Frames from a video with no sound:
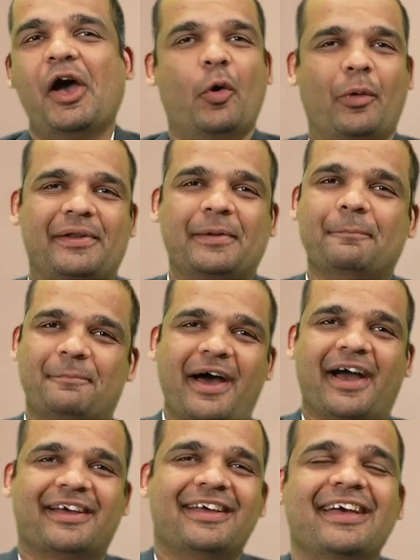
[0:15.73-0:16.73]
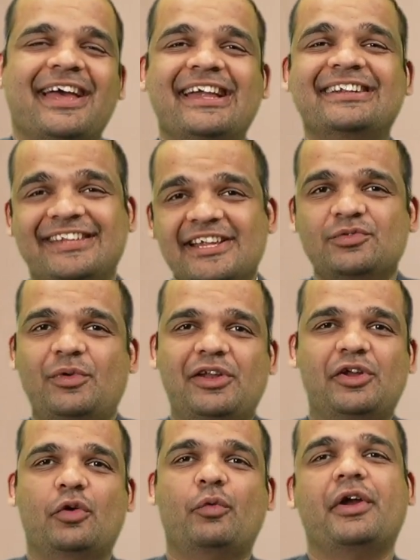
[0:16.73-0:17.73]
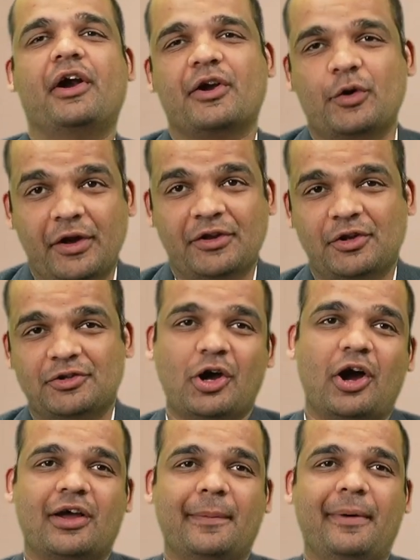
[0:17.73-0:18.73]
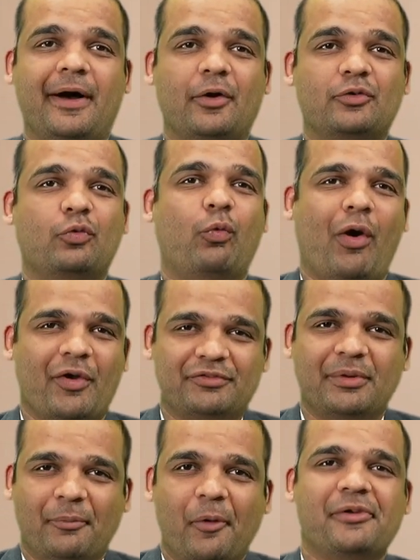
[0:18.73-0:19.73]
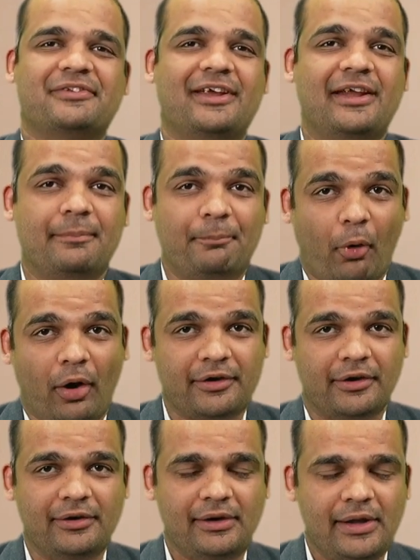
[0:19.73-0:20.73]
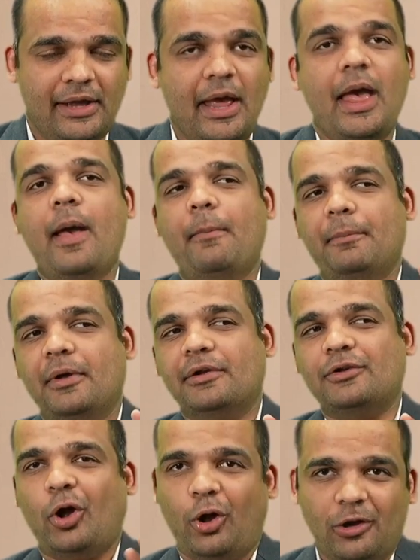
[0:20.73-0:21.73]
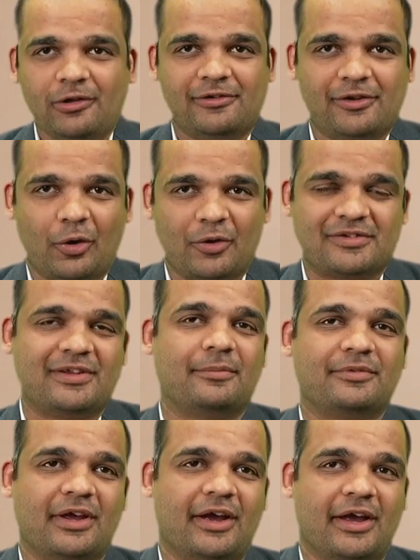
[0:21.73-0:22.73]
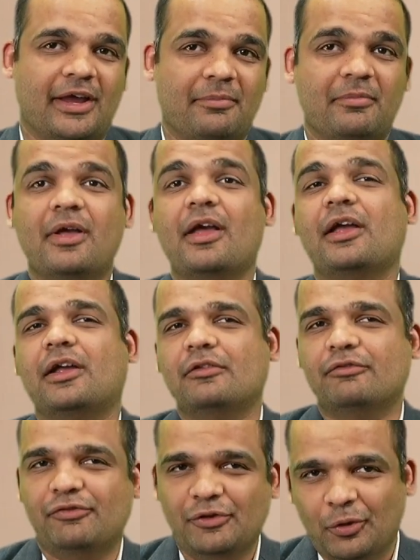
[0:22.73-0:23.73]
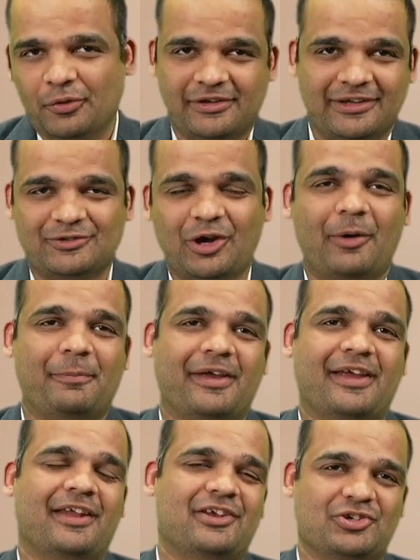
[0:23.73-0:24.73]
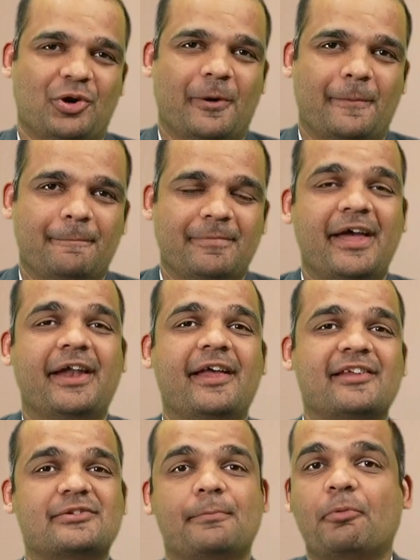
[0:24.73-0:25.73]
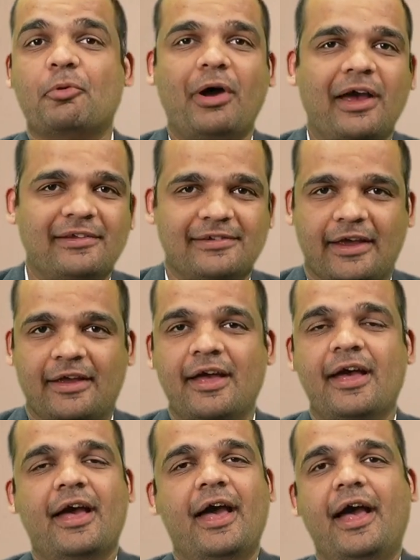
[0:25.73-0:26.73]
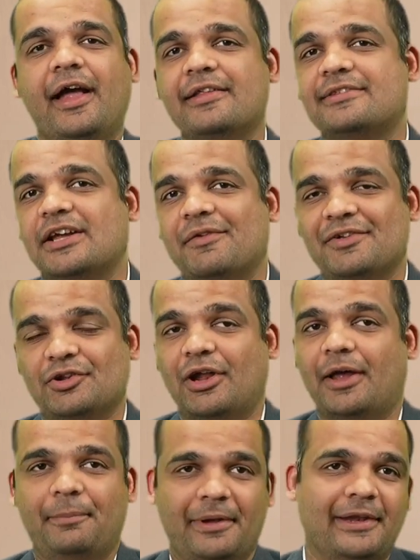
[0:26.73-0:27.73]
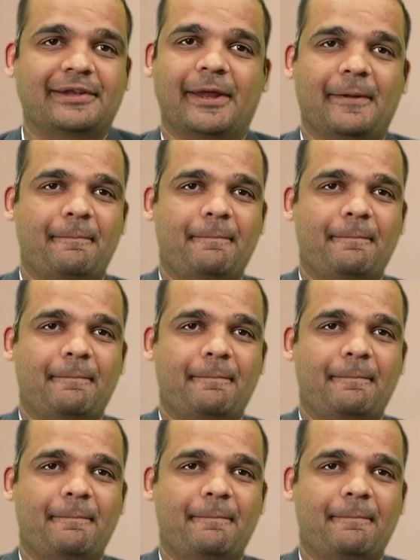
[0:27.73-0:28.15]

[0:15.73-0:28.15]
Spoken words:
Welcome back. In this video, we are going to talk about one of the most important, but also sometimes confusing topic in Azure, that is pricing and service reliability.